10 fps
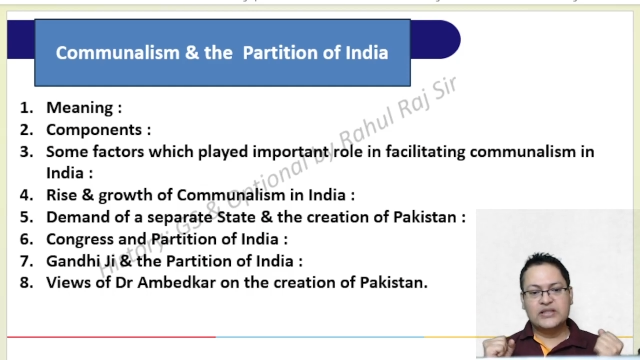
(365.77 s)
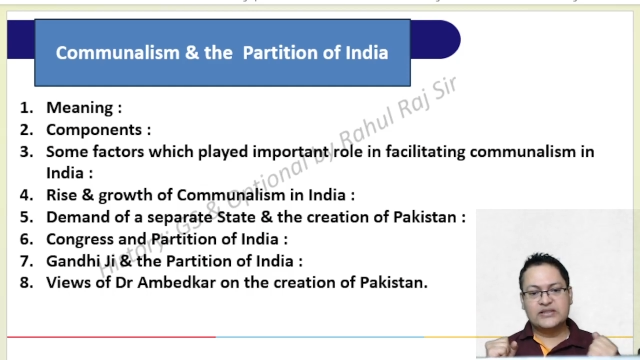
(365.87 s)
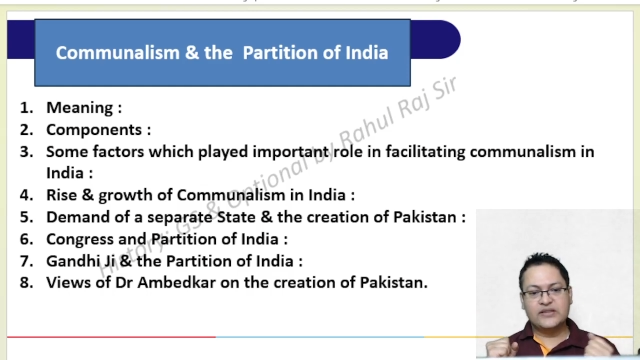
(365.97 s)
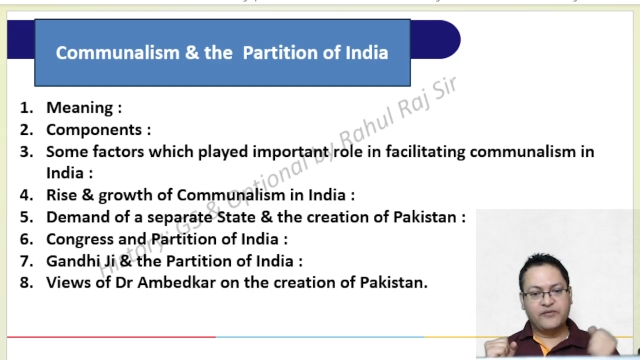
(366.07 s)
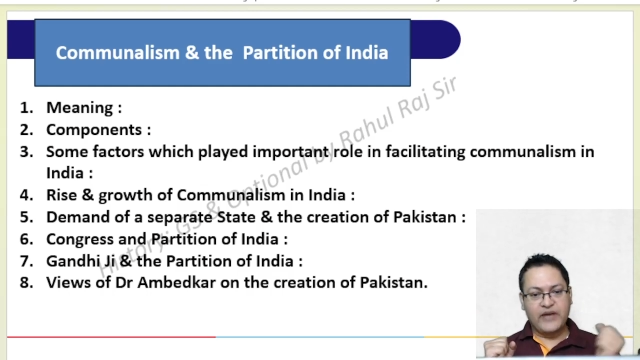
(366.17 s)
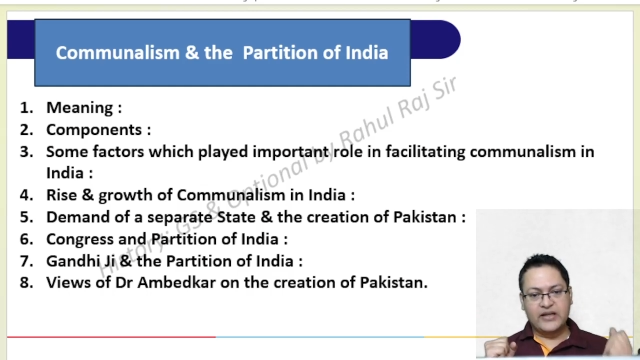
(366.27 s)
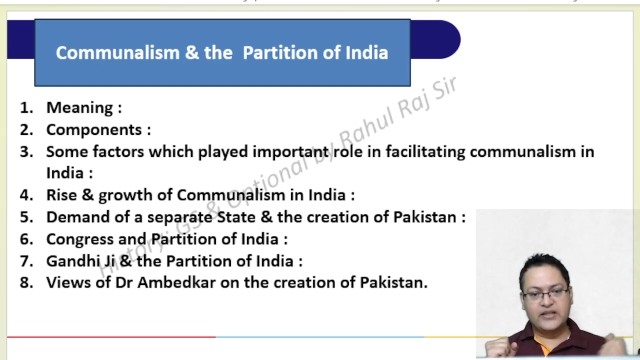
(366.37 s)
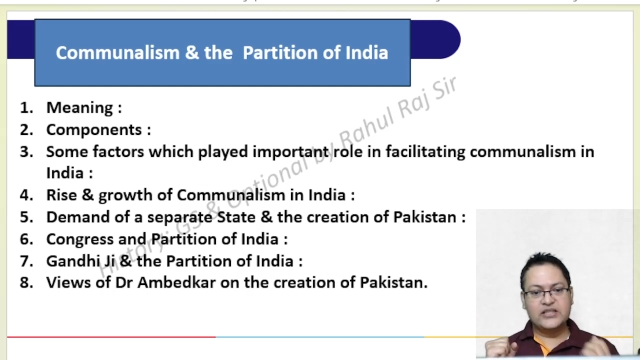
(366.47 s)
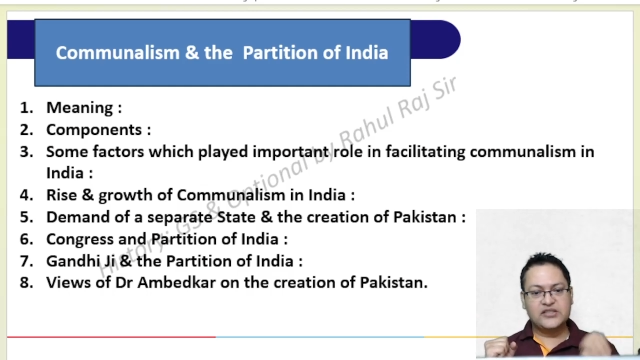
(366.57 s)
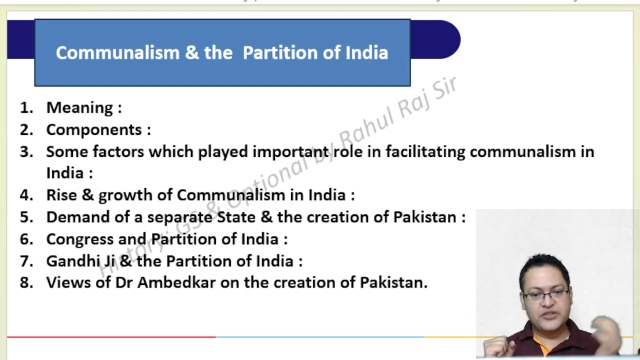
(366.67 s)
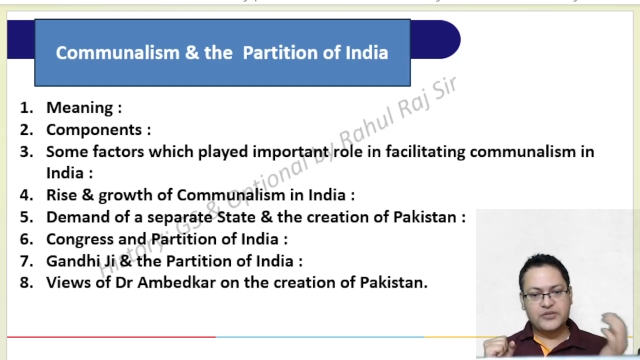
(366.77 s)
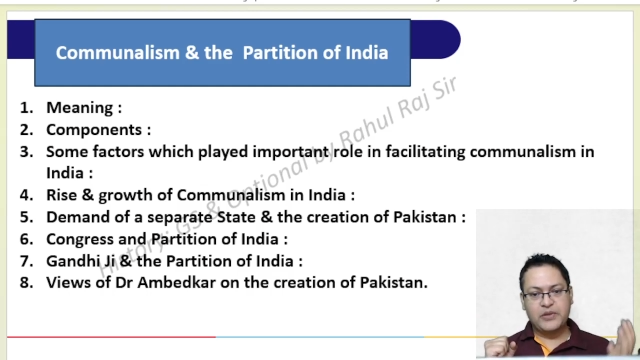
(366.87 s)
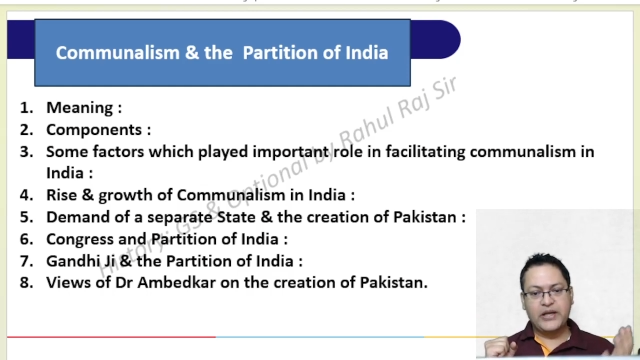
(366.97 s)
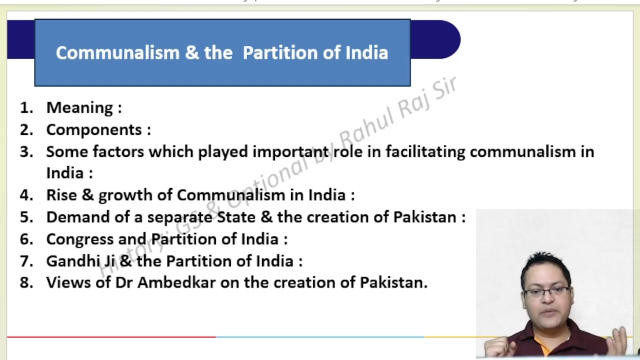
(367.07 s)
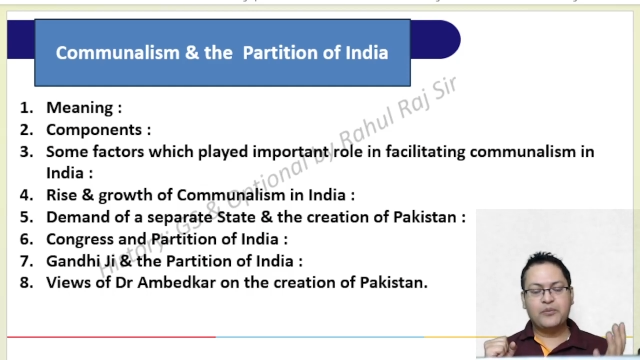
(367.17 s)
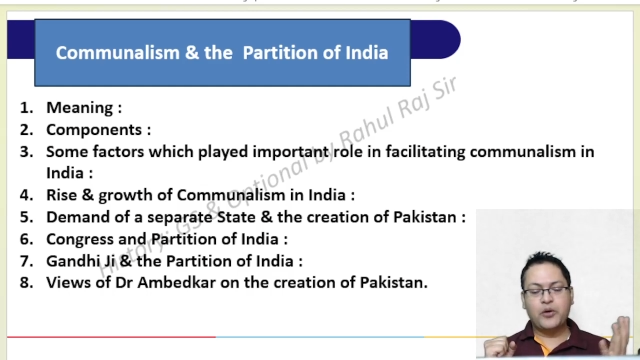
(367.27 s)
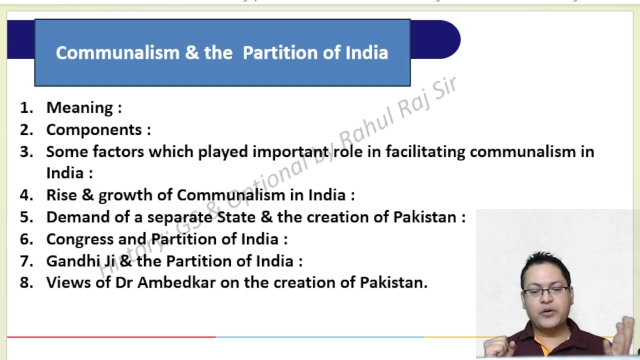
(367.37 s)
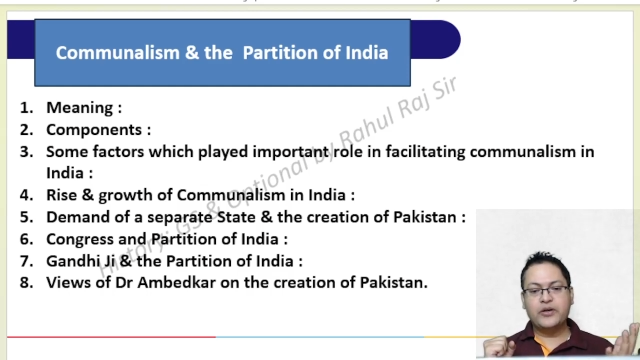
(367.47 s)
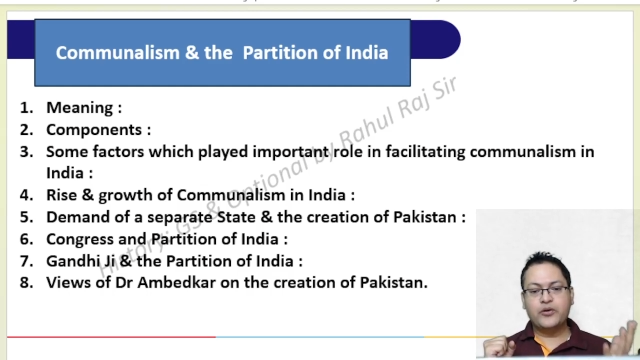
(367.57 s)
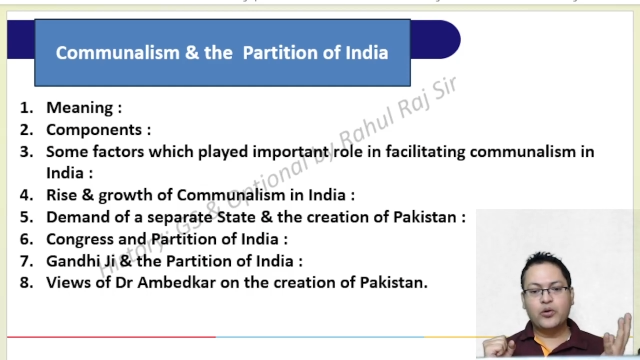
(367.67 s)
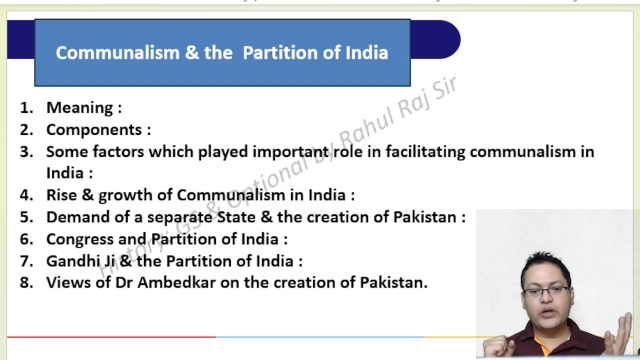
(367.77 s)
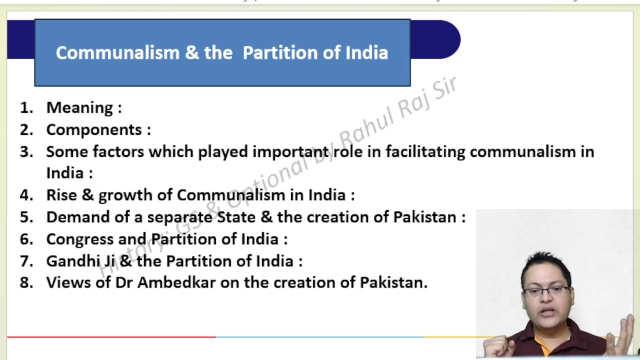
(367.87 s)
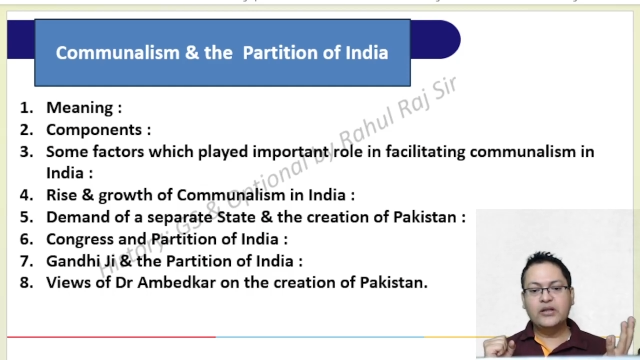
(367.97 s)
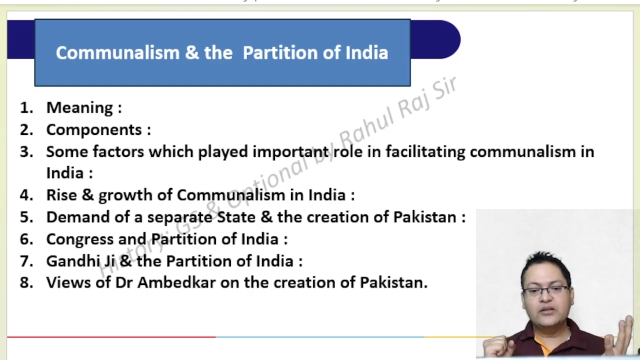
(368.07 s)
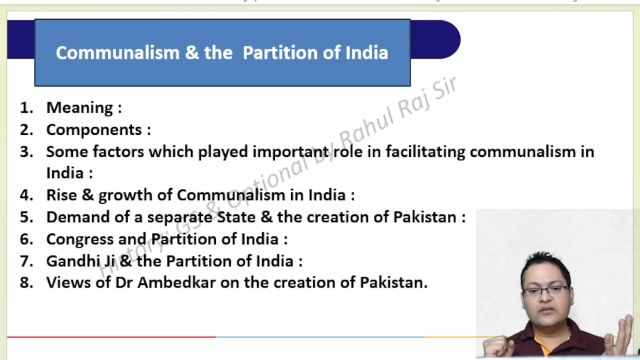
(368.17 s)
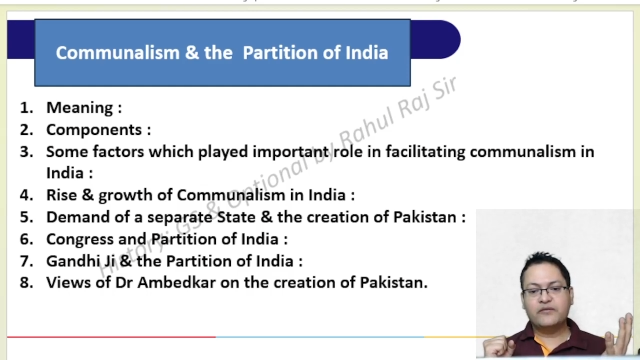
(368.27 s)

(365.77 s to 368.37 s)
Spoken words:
some factors which played important role in